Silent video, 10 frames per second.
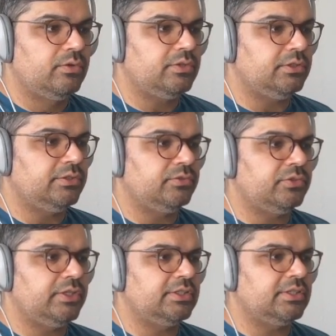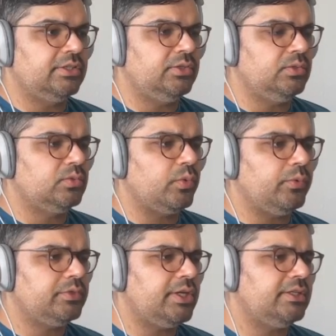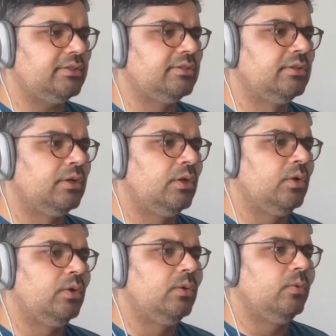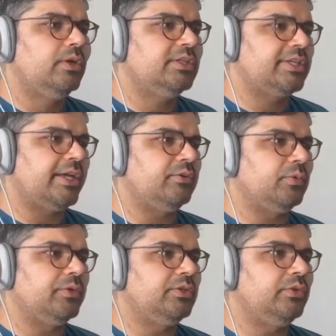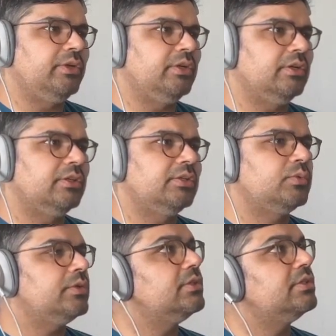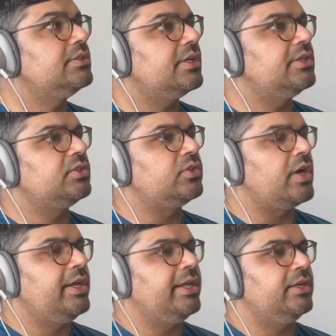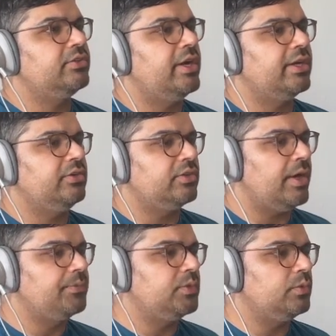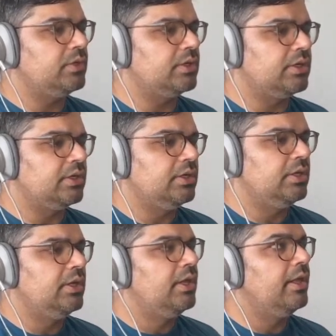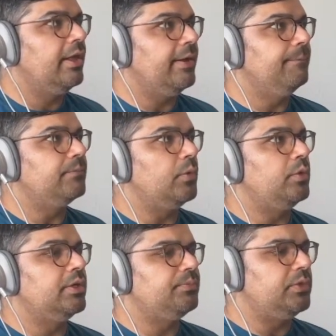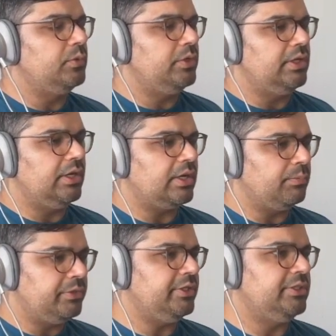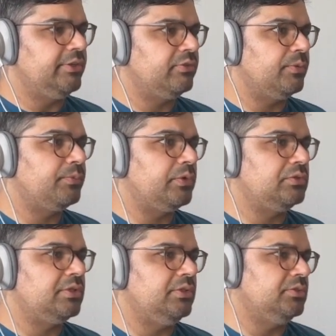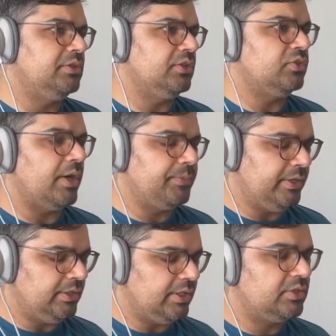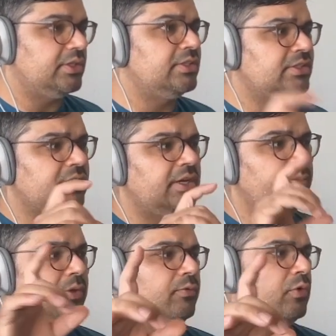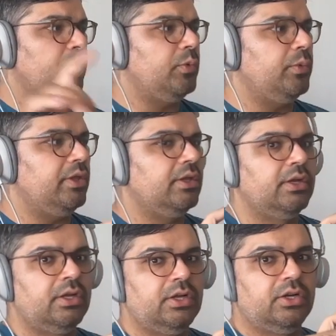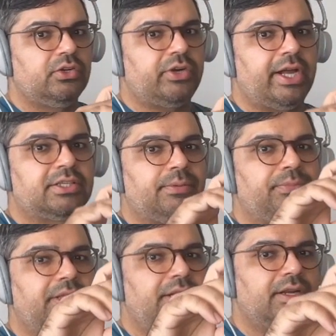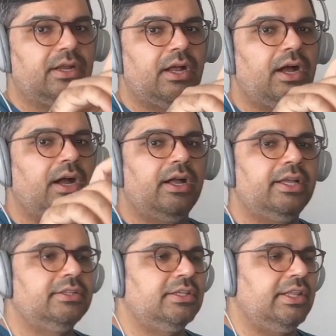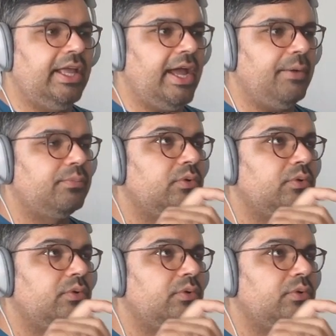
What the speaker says: Delta string is unused. What exactly were we doing here? This was us trying to get drag and drop to work. And we ended up doing a completely different approach than using the drop delegate. So this is going to be for when we drag something into the app,